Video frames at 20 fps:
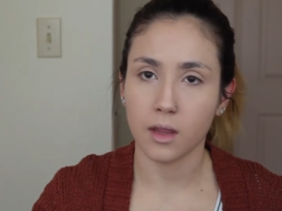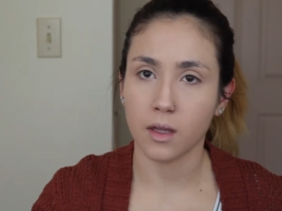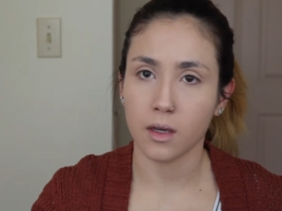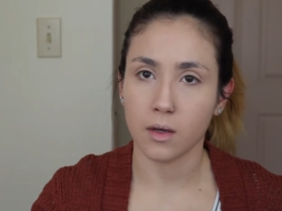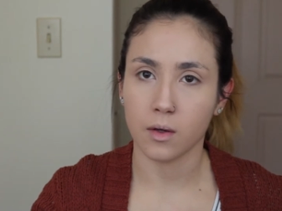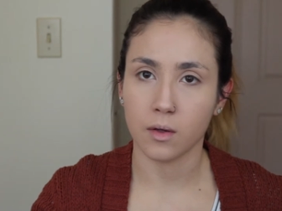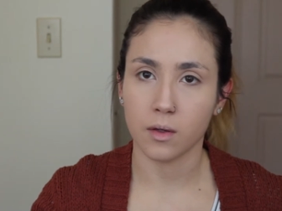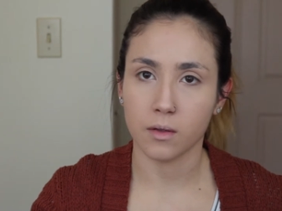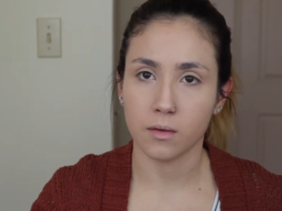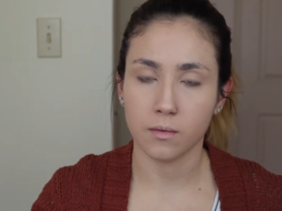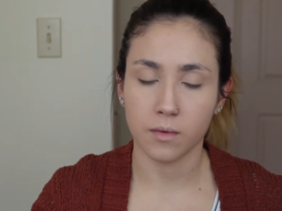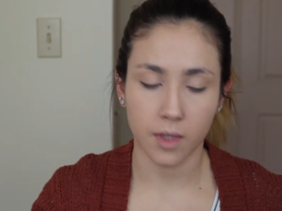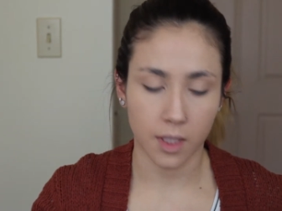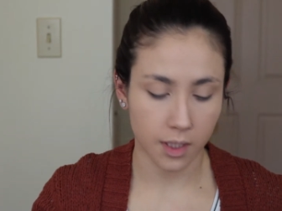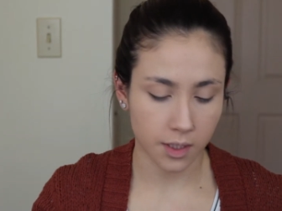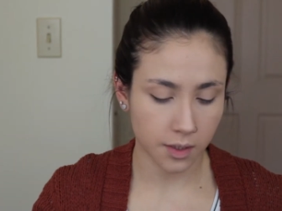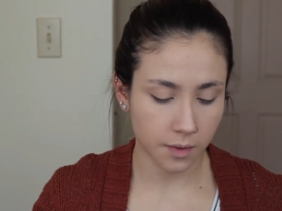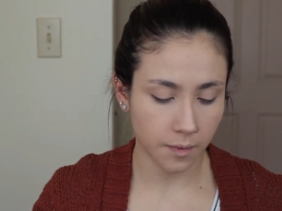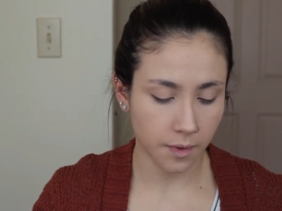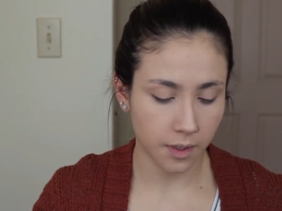the
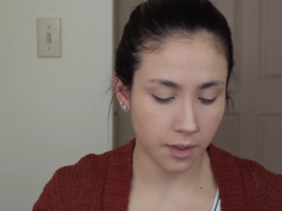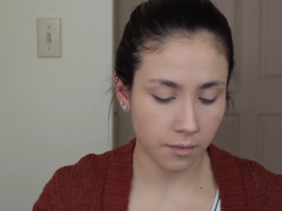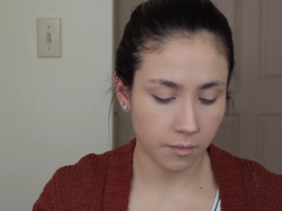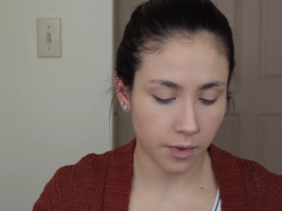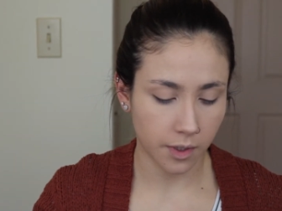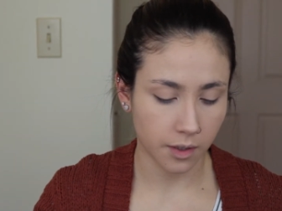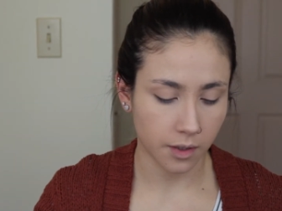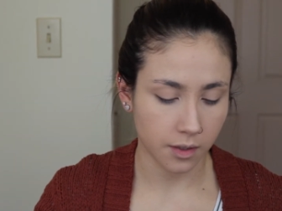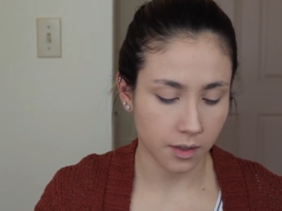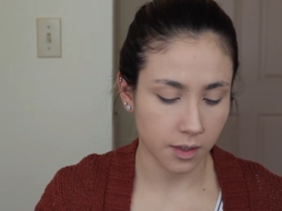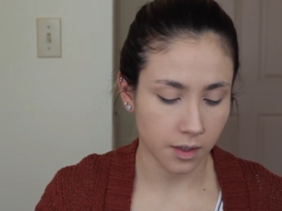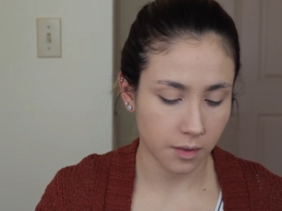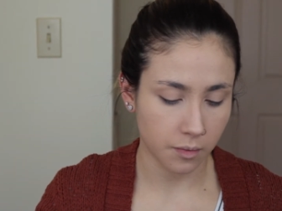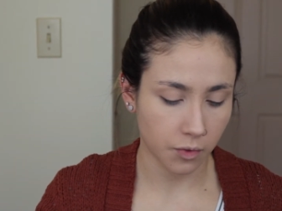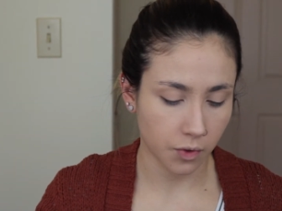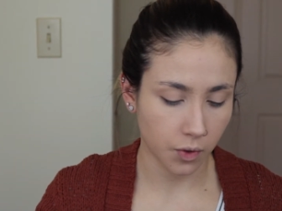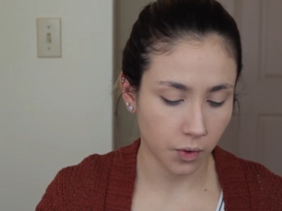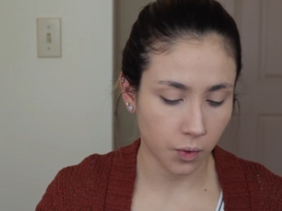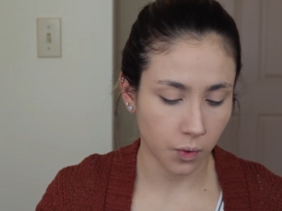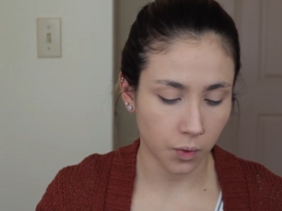NYX one because it's
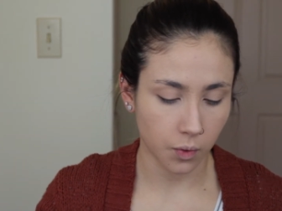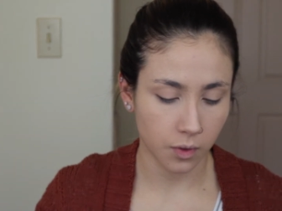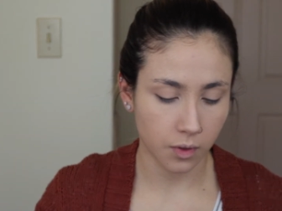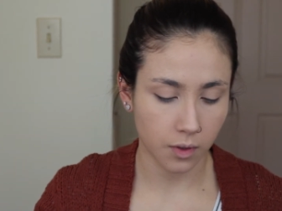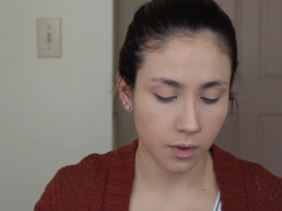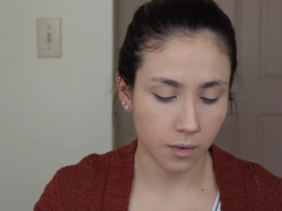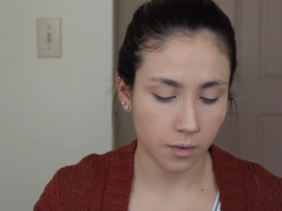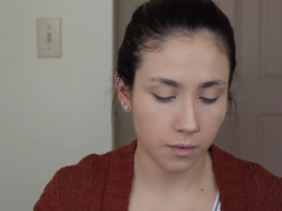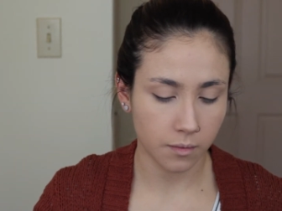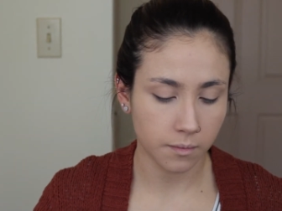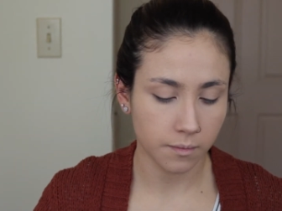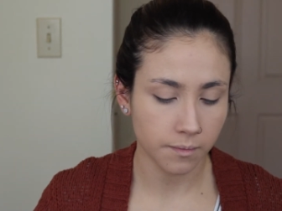more cool tone.